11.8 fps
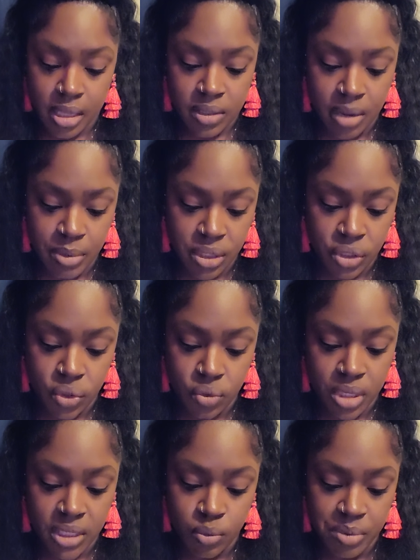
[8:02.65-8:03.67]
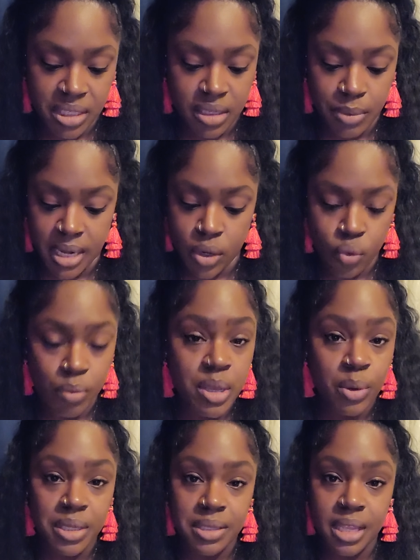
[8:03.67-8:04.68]
So that means you. this will be somebody who will be
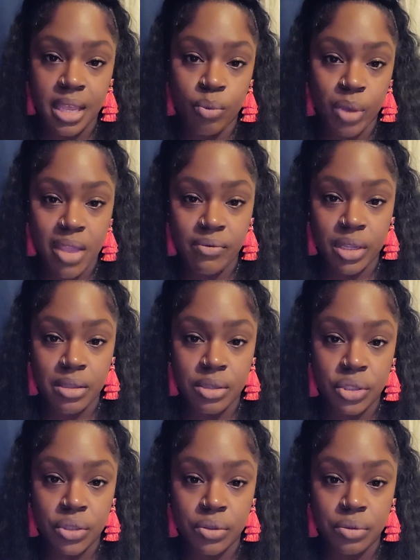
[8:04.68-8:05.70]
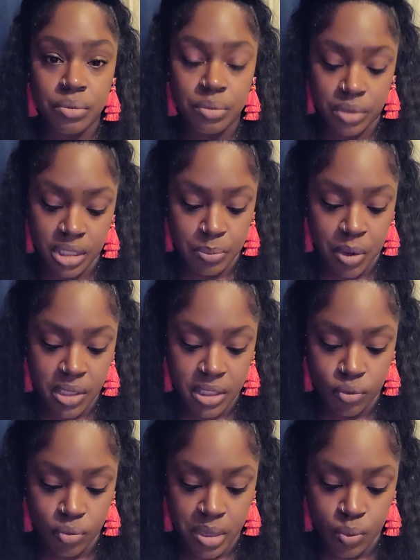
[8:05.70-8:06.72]
on the same wavelength as you. This
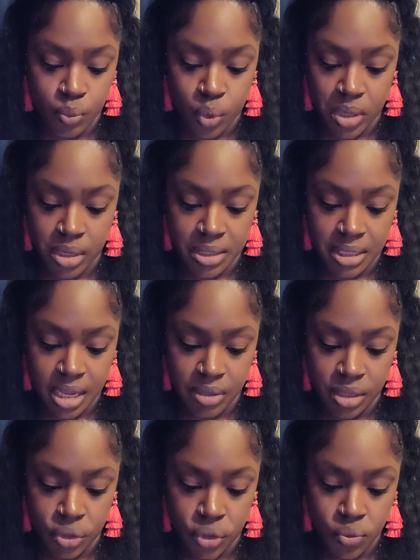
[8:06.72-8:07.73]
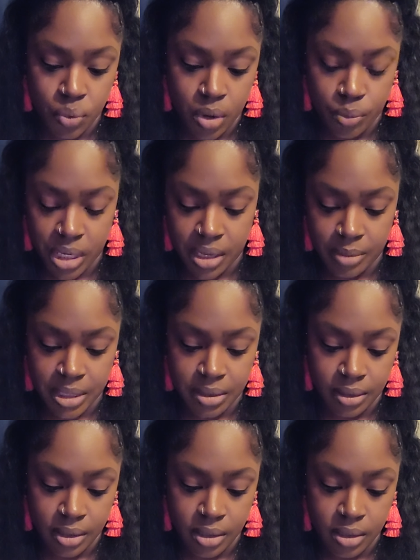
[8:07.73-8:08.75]
person will be wanting the same thing that you want when it comes to
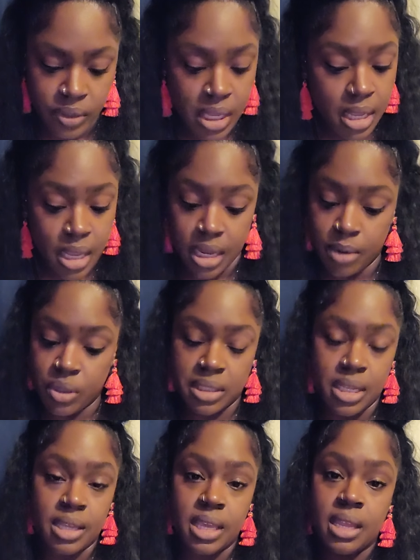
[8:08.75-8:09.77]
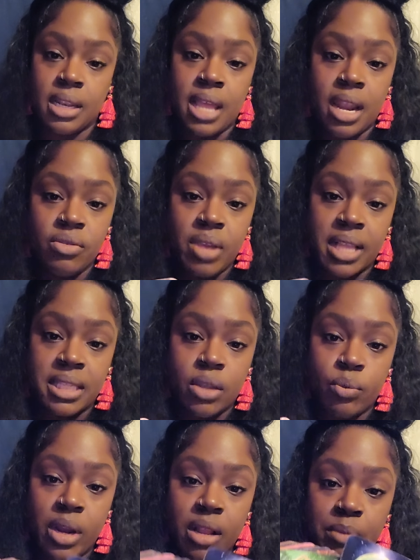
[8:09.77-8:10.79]
love. And I'm going to say again, a lot of you guys are
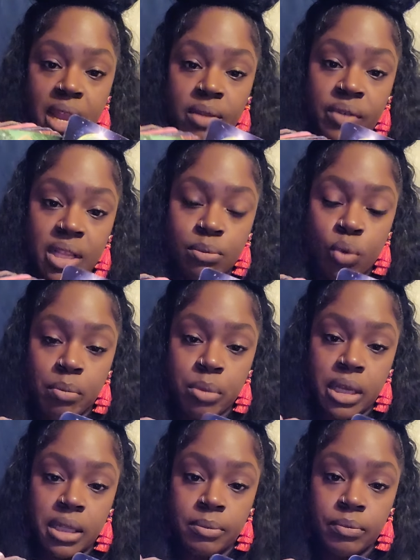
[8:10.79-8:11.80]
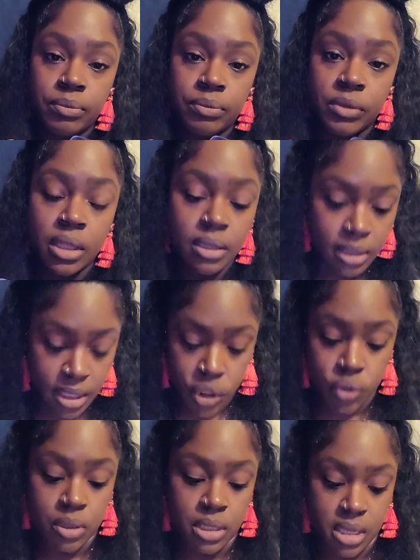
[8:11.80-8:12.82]
getting ready to manifest more money.
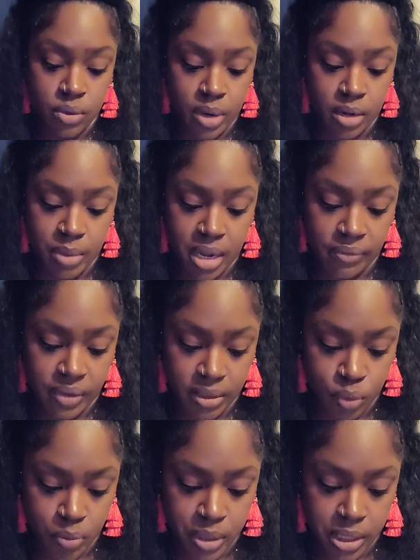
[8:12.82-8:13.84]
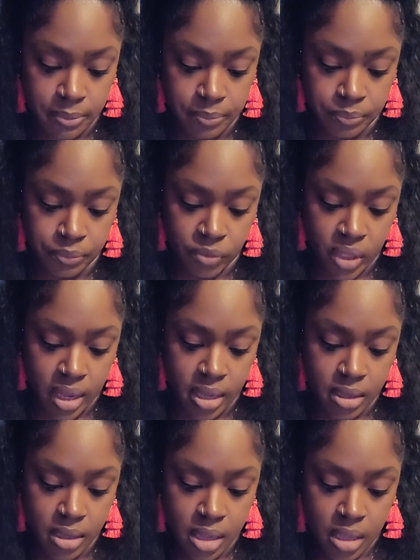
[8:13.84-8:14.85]
Literally getting ready to manifest more money, okay?